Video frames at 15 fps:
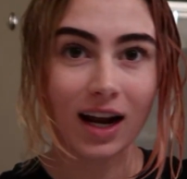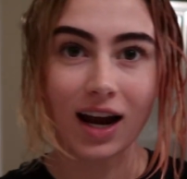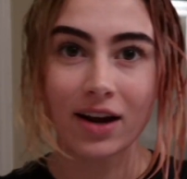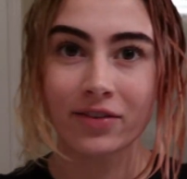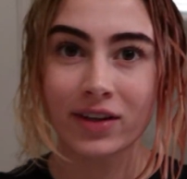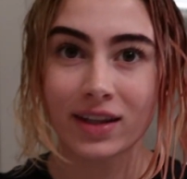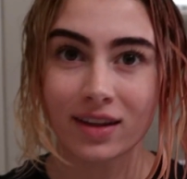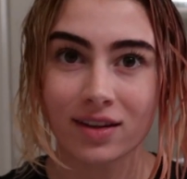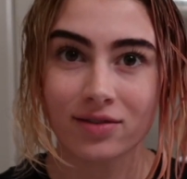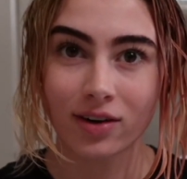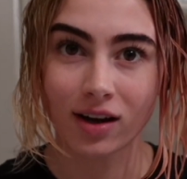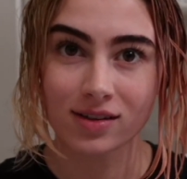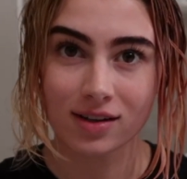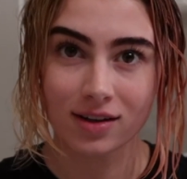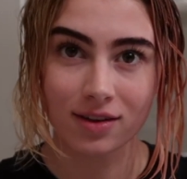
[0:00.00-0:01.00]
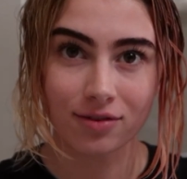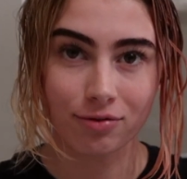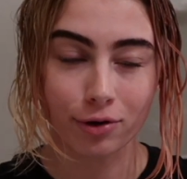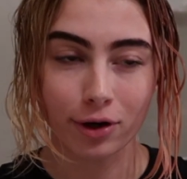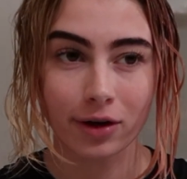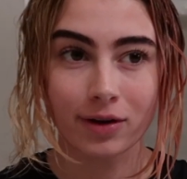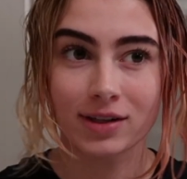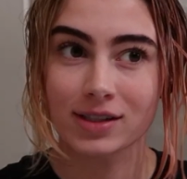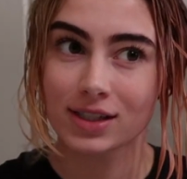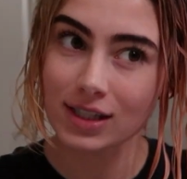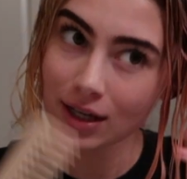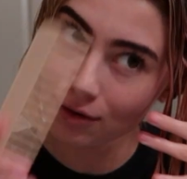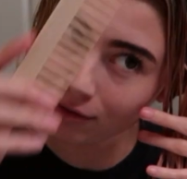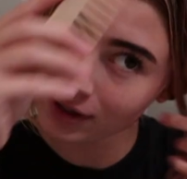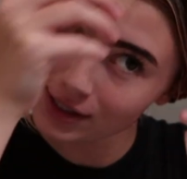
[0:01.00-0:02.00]
everything that falls onto the floor, you can just
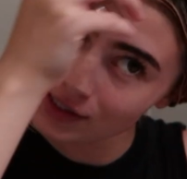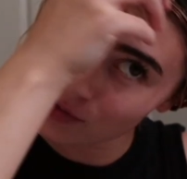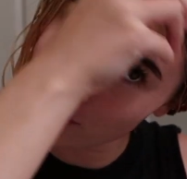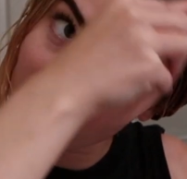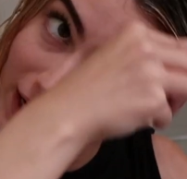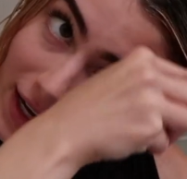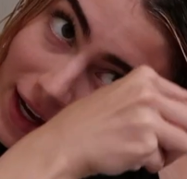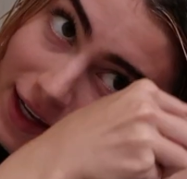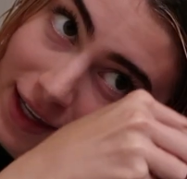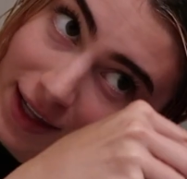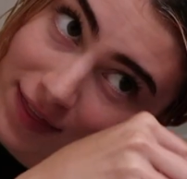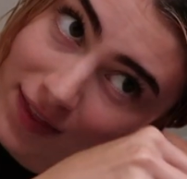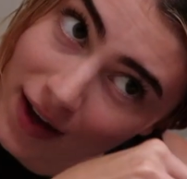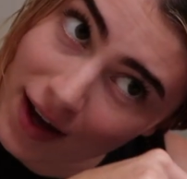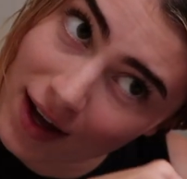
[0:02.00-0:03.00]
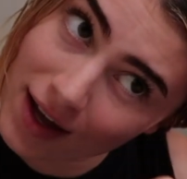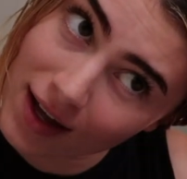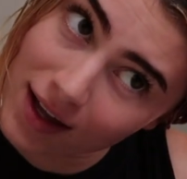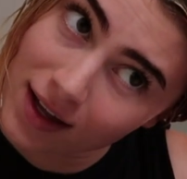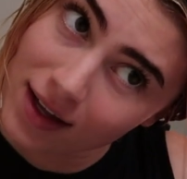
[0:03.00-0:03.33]
like rinse away. I get that.